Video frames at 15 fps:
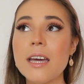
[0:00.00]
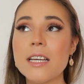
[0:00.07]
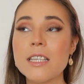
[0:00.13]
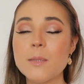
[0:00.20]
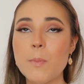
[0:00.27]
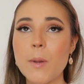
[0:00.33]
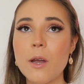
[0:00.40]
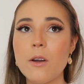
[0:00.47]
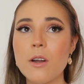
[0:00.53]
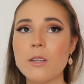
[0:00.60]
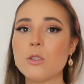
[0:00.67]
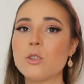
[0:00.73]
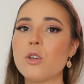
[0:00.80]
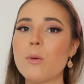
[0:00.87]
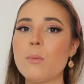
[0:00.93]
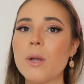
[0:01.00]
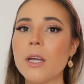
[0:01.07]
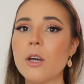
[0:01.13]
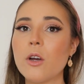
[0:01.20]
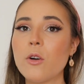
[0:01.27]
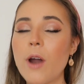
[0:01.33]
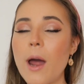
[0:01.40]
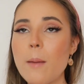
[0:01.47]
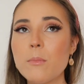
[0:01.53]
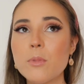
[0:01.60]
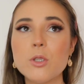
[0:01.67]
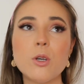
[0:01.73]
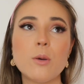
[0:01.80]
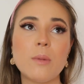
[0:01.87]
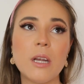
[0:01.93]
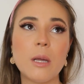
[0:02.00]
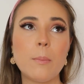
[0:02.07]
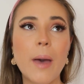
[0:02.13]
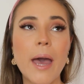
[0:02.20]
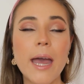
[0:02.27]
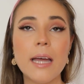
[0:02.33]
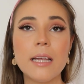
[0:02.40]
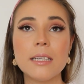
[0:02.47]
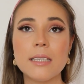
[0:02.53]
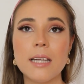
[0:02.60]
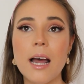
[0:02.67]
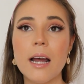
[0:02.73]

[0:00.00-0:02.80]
experienced so many cramps, so many pains.